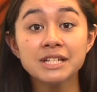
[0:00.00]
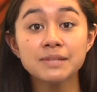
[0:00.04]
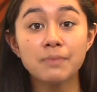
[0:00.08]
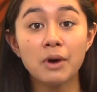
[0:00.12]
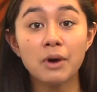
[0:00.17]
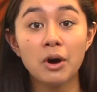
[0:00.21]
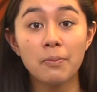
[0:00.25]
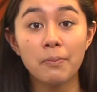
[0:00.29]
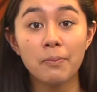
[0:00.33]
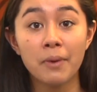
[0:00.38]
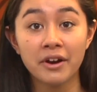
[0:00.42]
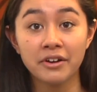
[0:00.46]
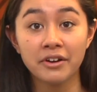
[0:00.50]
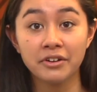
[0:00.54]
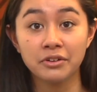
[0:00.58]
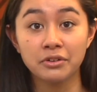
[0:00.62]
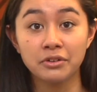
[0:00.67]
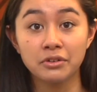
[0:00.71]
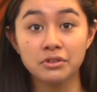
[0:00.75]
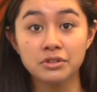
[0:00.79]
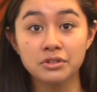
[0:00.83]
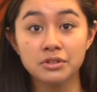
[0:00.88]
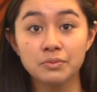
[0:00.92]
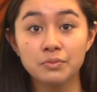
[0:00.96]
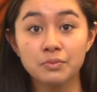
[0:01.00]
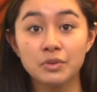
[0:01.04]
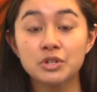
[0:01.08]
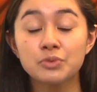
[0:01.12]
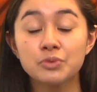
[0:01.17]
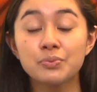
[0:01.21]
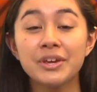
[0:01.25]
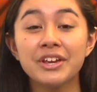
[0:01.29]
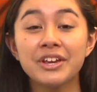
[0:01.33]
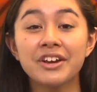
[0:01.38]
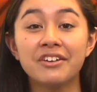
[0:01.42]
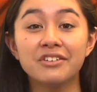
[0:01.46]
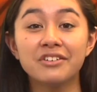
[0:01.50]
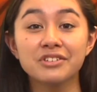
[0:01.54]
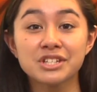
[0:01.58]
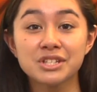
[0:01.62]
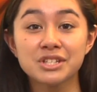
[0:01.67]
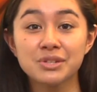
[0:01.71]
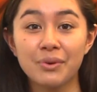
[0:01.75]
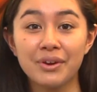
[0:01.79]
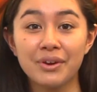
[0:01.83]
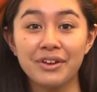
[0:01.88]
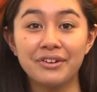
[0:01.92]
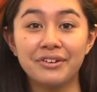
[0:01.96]
small particles, which we call
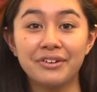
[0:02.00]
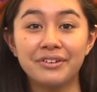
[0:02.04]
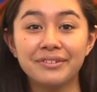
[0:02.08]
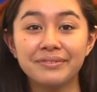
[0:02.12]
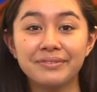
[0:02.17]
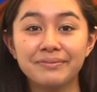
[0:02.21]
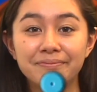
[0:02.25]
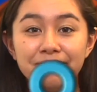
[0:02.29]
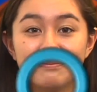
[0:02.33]
soil.